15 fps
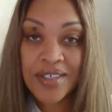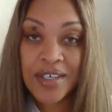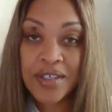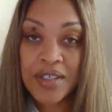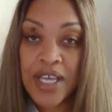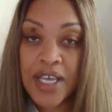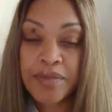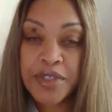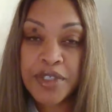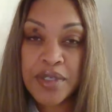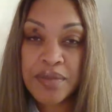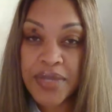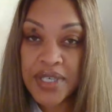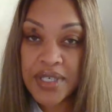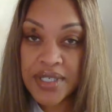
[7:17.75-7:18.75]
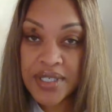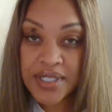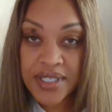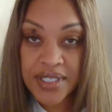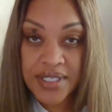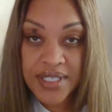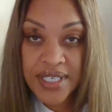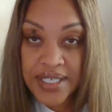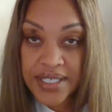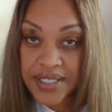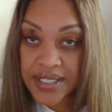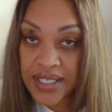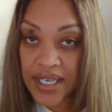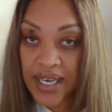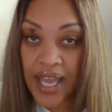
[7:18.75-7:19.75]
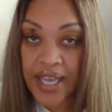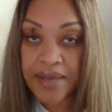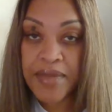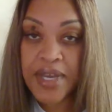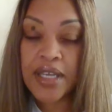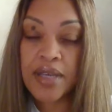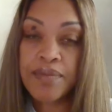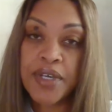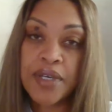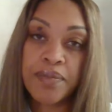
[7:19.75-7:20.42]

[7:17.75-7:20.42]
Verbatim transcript: you know, labeled to be a statistic like many mm.